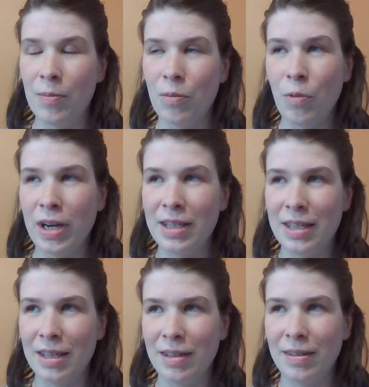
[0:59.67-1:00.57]
wanting
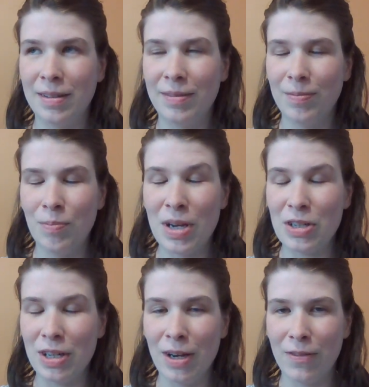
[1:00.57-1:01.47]
to
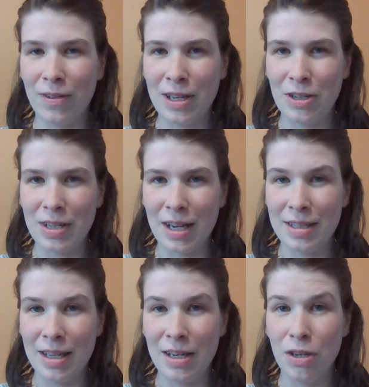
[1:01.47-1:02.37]
measure your flange
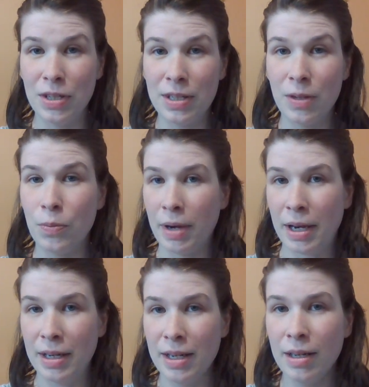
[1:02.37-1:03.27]
size and you're still
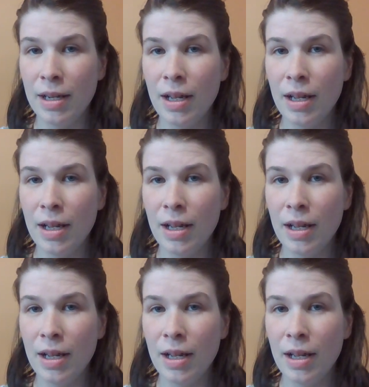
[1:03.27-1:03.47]
pregnant,